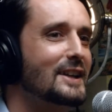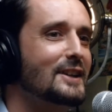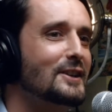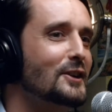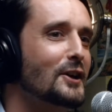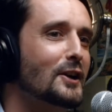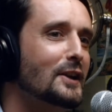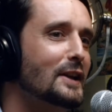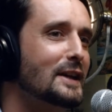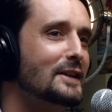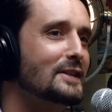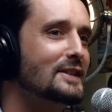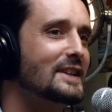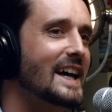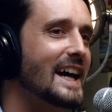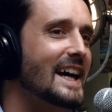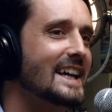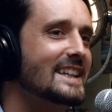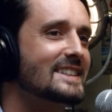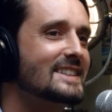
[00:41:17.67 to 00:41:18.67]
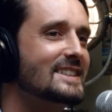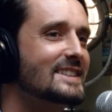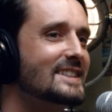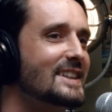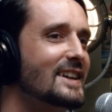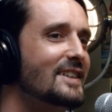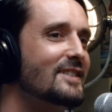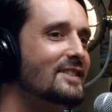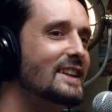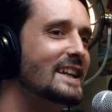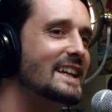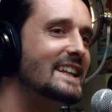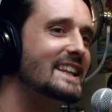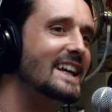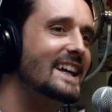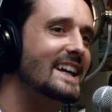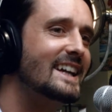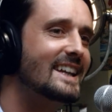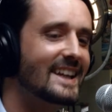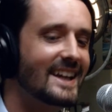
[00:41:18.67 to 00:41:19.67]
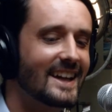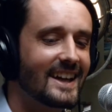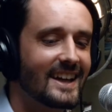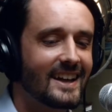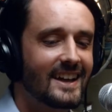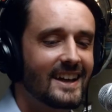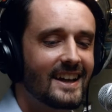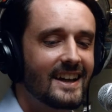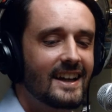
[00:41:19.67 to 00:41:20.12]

you're not allowed to ask stuff like that. Yeah.